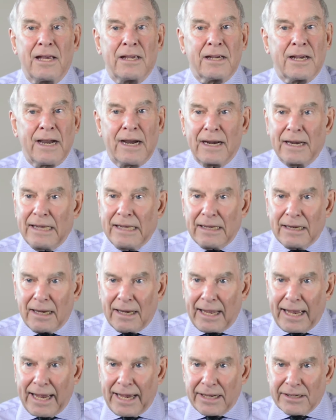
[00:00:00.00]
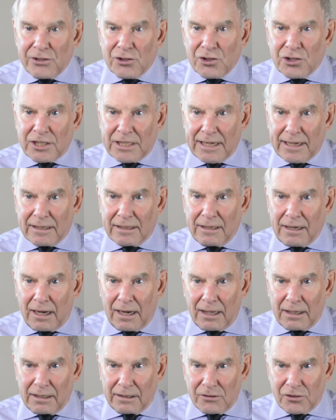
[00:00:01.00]
cutting-edge
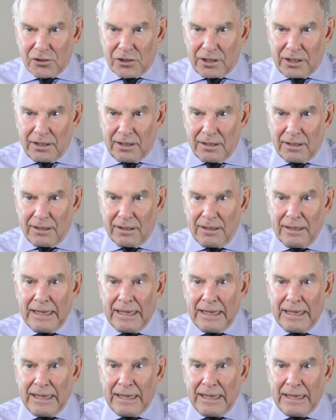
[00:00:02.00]
technology,